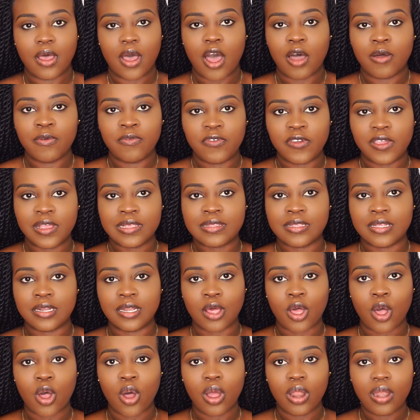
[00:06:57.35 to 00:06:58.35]
obviously
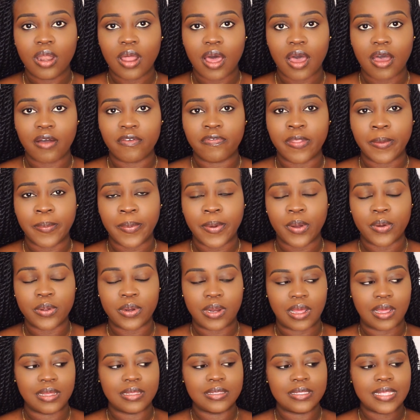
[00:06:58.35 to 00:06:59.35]
the color of the
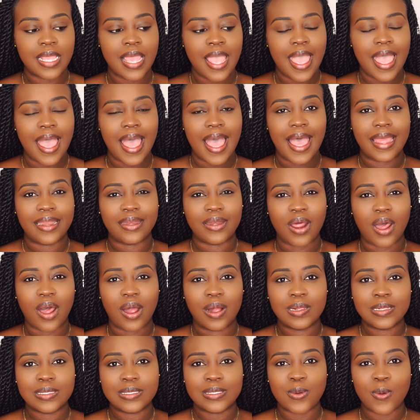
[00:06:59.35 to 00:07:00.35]
powders and
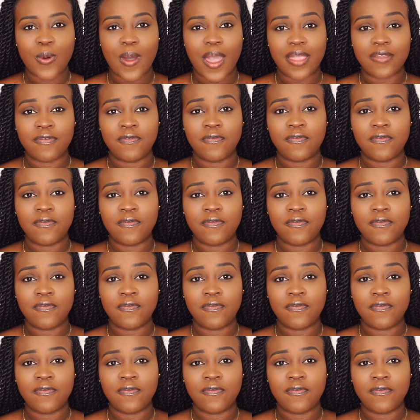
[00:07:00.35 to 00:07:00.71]
also I